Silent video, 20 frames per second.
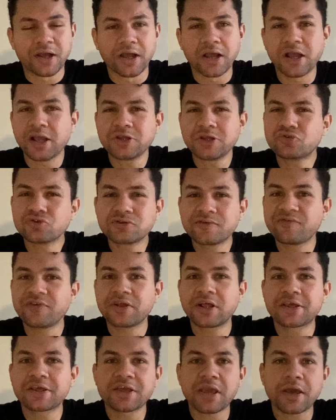it doesn't feel
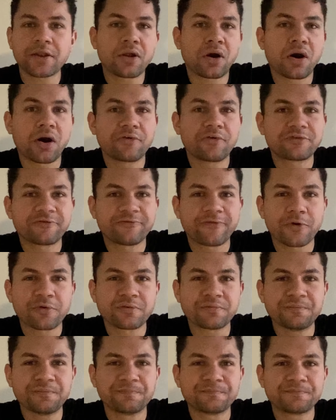like you're getting half the
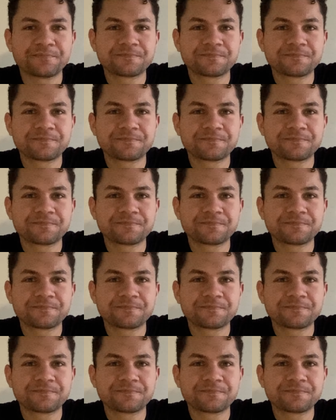phone.